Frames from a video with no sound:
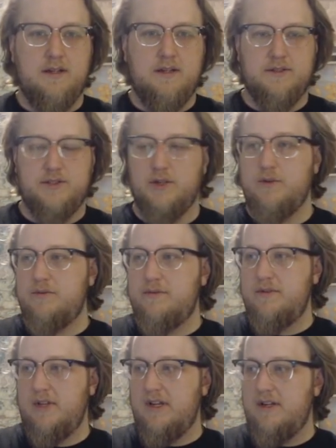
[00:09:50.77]
So
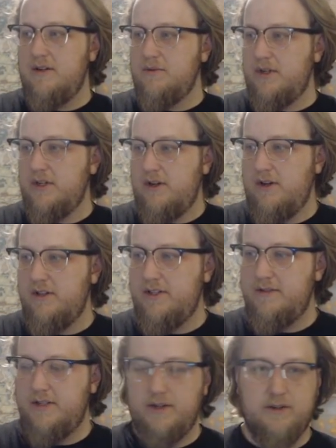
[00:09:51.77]
we're going to call it
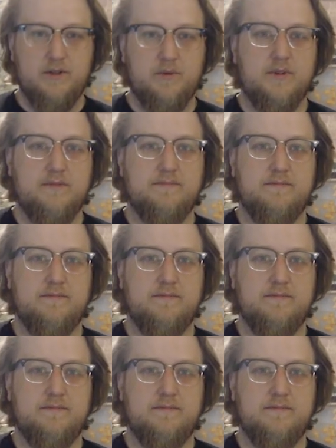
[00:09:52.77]
an early one.